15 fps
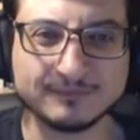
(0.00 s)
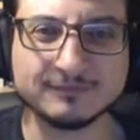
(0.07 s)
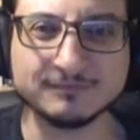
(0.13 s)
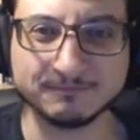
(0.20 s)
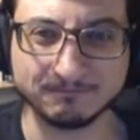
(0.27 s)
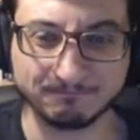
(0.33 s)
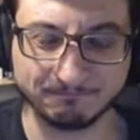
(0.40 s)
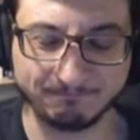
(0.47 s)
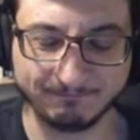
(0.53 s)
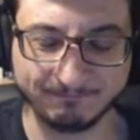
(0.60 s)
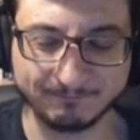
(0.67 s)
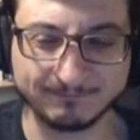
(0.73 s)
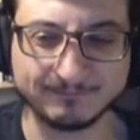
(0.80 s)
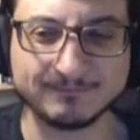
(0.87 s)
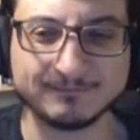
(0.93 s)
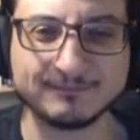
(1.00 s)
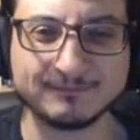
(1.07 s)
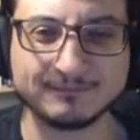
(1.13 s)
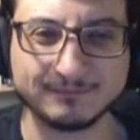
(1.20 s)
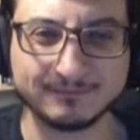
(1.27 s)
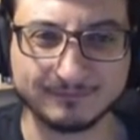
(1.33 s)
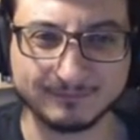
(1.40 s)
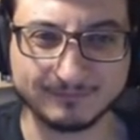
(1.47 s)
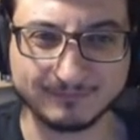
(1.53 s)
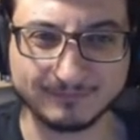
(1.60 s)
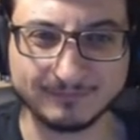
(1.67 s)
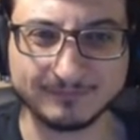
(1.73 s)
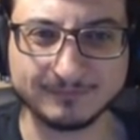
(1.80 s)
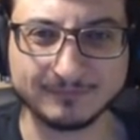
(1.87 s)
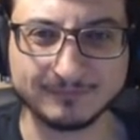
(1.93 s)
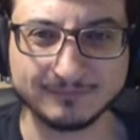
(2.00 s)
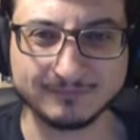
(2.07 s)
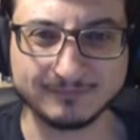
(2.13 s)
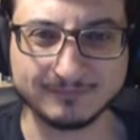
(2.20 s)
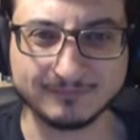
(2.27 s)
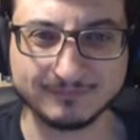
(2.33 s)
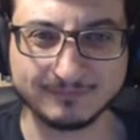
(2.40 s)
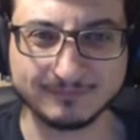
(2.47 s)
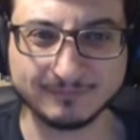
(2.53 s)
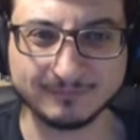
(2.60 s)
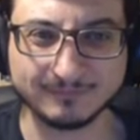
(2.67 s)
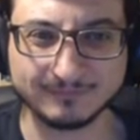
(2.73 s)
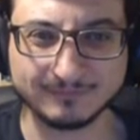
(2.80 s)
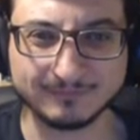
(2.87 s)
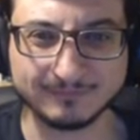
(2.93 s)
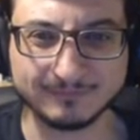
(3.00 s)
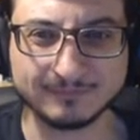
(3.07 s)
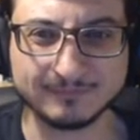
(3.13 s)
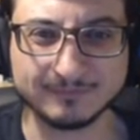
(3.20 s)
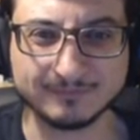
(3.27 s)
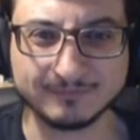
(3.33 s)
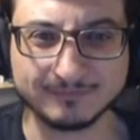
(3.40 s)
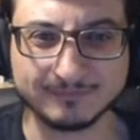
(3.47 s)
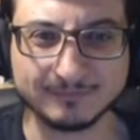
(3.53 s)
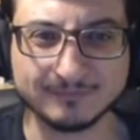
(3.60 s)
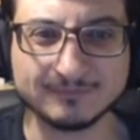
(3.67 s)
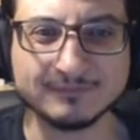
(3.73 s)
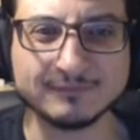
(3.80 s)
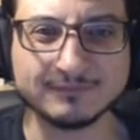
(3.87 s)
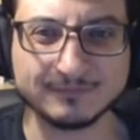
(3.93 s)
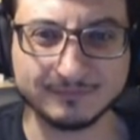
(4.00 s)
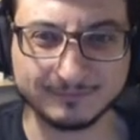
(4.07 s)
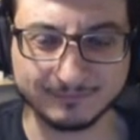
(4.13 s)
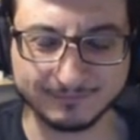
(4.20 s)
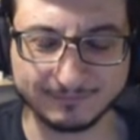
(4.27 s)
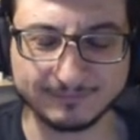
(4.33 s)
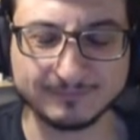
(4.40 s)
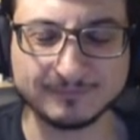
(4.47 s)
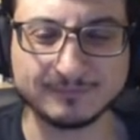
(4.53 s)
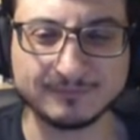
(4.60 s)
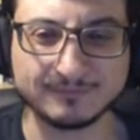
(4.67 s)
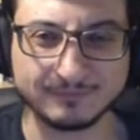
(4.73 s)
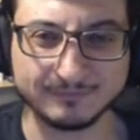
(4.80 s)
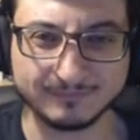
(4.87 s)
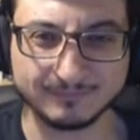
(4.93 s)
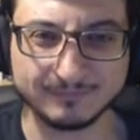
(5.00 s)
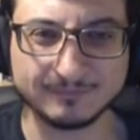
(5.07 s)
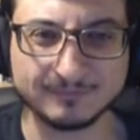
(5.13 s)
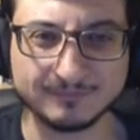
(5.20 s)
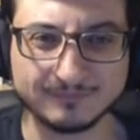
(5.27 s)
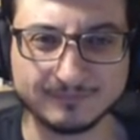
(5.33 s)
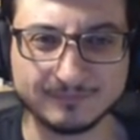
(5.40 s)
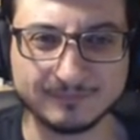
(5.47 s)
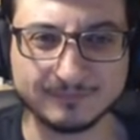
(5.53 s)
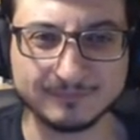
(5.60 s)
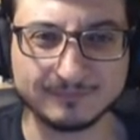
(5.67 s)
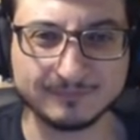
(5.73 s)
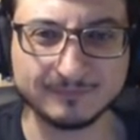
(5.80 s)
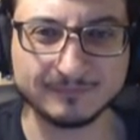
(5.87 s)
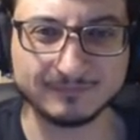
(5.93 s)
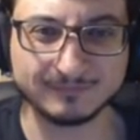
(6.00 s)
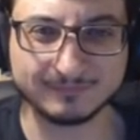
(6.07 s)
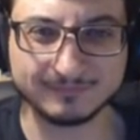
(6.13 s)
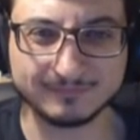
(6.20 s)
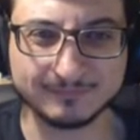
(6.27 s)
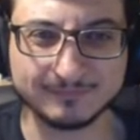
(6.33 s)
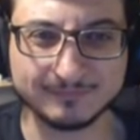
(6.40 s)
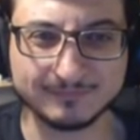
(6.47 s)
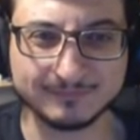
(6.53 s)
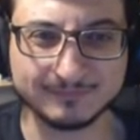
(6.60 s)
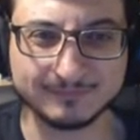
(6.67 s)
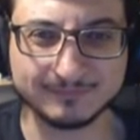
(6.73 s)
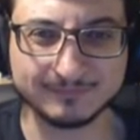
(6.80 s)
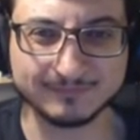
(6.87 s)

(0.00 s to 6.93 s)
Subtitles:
No words are spoken by the person on screen.